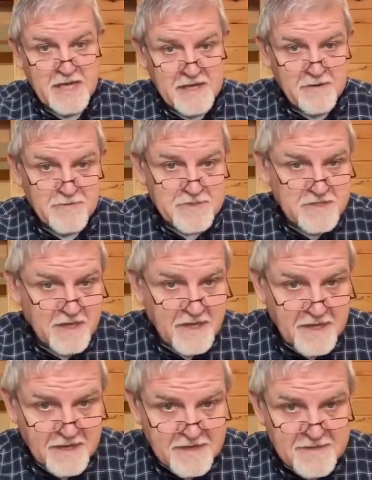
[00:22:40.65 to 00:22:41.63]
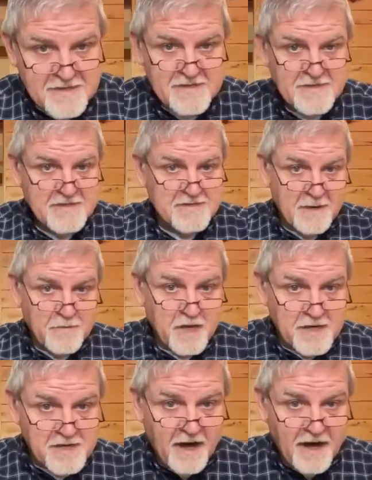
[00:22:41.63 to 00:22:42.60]
he was thinking, I'm going to
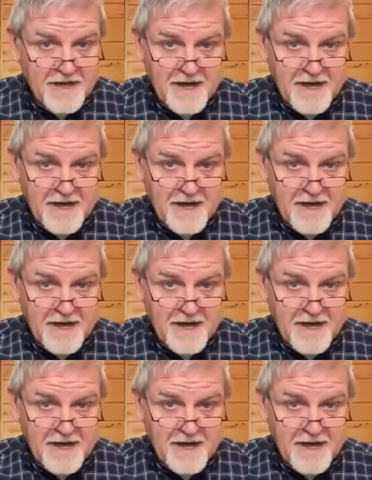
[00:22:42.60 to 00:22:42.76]
die.